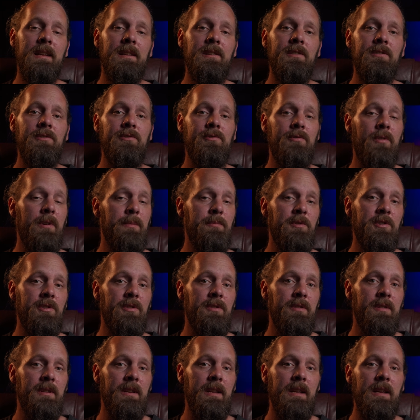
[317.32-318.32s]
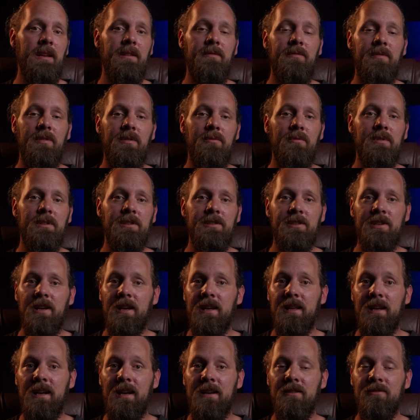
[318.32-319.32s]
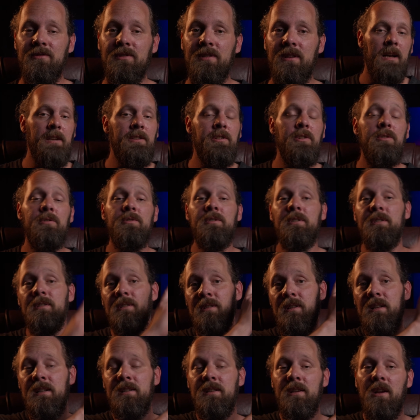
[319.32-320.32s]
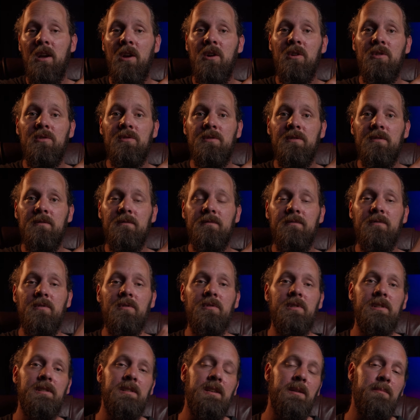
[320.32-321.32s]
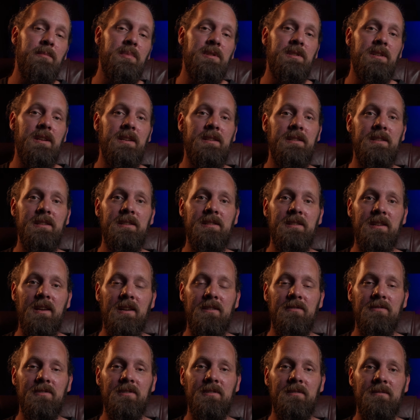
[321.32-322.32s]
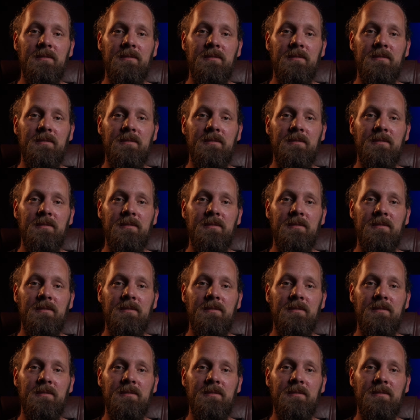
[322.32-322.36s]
in the description if you want to check it out and use this code for a 10% discount.